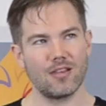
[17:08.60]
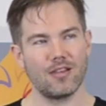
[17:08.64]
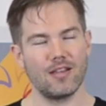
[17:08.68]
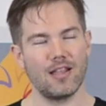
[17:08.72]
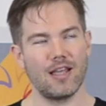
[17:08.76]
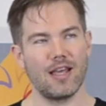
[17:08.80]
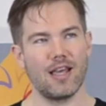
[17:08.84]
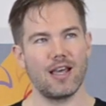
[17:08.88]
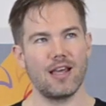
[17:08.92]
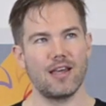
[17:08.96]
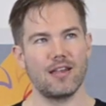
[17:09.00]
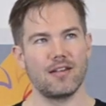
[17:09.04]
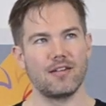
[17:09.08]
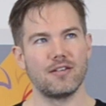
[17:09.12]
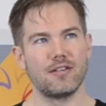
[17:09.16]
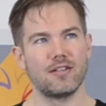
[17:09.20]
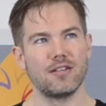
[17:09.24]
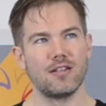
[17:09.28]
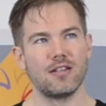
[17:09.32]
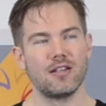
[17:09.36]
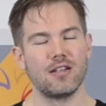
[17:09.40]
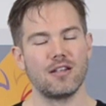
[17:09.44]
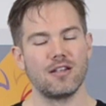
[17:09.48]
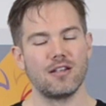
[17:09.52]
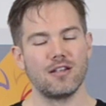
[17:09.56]
And
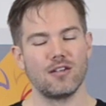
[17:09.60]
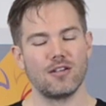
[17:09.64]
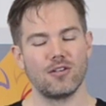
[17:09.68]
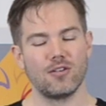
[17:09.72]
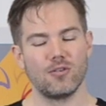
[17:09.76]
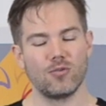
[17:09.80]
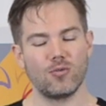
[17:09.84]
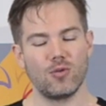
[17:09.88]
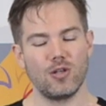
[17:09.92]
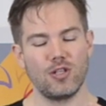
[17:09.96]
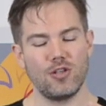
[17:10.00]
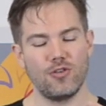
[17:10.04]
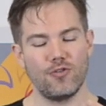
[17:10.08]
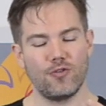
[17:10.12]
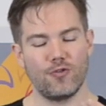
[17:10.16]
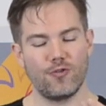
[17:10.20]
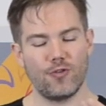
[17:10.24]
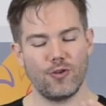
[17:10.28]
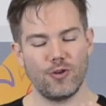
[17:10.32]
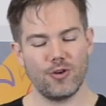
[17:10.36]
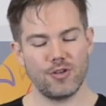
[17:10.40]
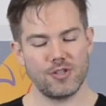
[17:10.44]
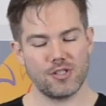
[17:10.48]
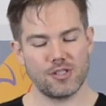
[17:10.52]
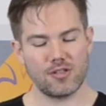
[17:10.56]
when you
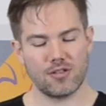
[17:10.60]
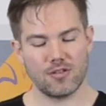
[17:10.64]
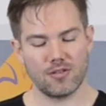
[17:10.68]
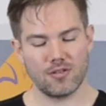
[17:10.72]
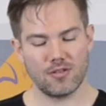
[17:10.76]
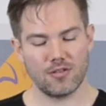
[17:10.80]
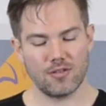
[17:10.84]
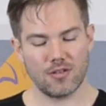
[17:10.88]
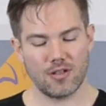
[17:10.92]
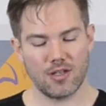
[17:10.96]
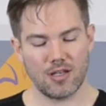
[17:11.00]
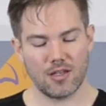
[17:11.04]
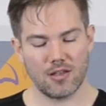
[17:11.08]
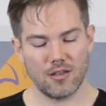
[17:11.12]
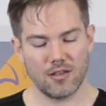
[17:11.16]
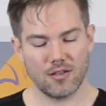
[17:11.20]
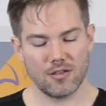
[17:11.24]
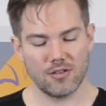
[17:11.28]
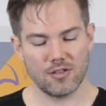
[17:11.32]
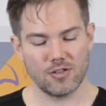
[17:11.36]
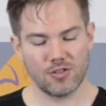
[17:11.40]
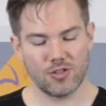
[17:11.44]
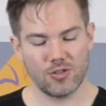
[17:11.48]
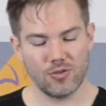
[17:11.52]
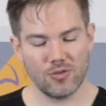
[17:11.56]
first
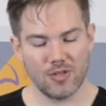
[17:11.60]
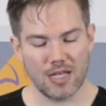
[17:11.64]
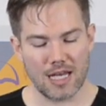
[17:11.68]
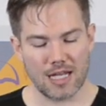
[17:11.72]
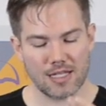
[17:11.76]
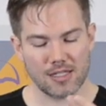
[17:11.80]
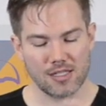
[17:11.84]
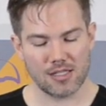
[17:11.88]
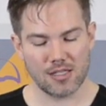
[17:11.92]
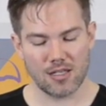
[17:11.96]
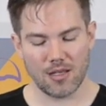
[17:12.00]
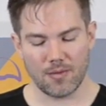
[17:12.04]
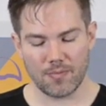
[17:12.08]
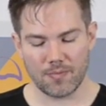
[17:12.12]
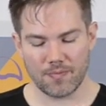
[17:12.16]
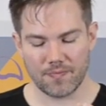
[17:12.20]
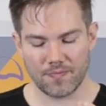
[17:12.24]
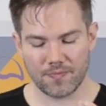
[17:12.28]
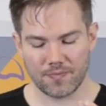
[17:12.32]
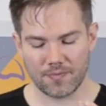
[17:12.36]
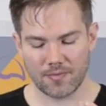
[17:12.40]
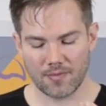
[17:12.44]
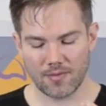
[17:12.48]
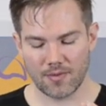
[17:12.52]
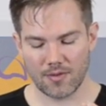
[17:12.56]
do that sip,
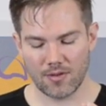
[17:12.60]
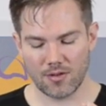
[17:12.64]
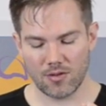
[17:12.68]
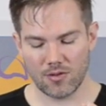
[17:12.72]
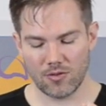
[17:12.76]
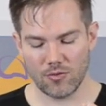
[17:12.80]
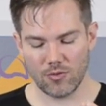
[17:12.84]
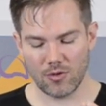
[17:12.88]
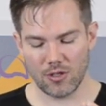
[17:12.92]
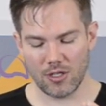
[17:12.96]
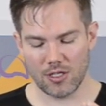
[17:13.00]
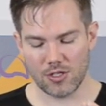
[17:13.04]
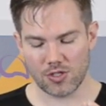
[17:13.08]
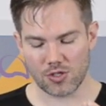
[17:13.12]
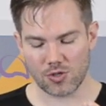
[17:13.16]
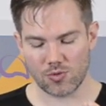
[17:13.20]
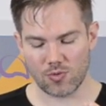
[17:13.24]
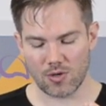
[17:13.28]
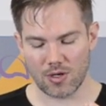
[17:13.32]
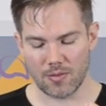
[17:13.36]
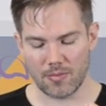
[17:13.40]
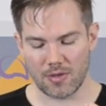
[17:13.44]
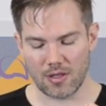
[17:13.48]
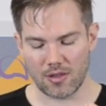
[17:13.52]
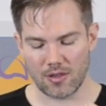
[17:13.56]
you really just
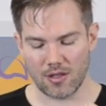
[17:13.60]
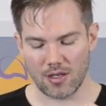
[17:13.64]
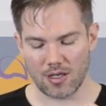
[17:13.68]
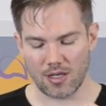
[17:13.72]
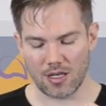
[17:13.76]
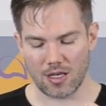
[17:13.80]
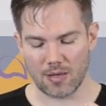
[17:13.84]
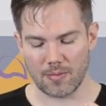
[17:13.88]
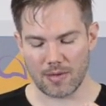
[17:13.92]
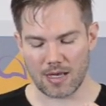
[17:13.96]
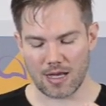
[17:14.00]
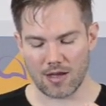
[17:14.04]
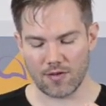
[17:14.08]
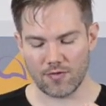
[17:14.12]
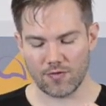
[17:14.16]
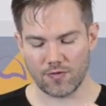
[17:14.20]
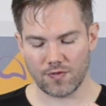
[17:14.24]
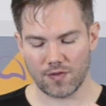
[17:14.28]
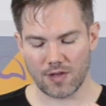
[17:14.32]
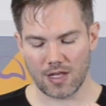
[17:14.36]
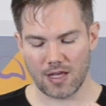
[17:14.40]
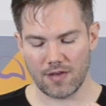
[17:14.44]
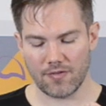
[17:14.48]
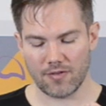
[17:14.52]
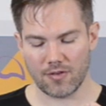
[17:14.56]
want to be thinking about
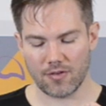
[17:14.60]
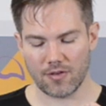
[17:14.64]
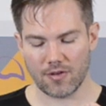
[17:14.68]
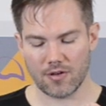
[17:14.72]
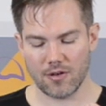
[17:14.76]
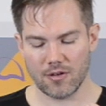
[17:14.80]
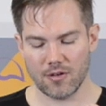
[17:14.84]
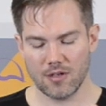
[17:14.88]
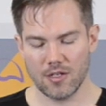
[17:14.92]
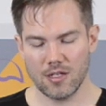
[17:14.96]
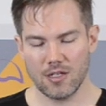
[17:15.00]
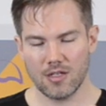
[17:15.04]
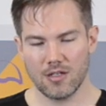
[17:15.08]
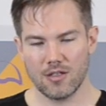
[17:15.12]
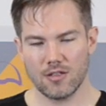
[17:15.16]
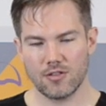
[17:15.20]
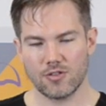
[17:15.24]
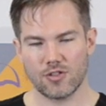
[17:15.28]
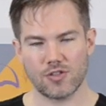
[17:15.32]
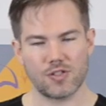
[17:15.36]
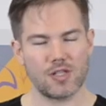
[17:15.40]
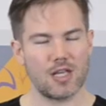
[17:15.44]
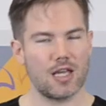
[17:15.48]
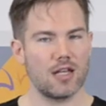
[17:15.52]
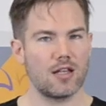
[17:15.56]
flavor,
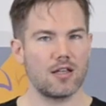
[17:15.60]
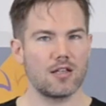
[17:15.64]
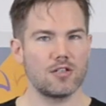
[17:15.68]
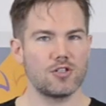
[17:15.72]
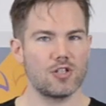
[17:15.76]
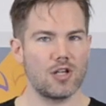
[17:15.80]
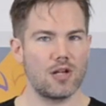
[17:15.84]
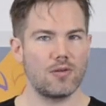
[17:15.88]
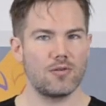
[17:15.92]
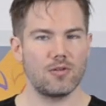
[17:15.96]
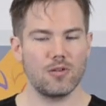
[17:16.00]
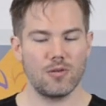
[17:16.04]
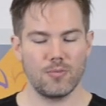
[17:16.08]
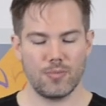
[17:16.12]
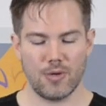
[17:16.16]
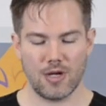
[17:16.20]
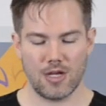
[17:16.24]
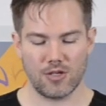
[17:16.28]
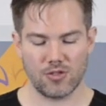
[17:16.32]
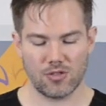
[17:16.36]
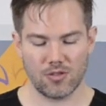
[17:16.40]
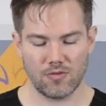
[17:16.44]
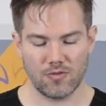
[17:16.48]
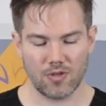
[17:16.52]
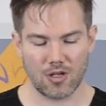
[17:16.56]
just getting a general
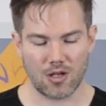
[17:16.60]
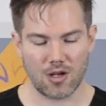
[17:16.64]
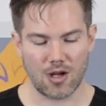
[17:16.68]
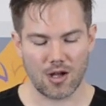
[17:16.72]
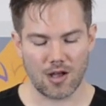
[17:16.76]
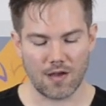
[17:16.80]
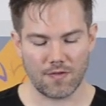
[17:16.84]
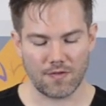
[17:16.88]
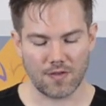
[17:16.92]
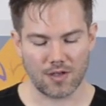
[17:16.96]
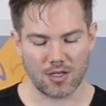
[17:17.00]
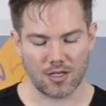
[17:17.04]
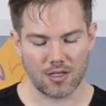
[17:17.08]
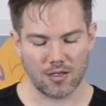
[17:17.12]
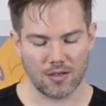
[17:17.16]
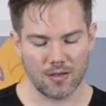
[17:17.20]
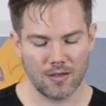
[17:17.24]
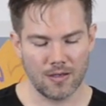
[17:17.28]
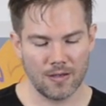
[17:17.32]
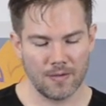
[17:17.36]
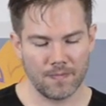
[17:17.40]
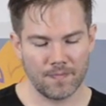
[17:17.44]
impression of the coffee.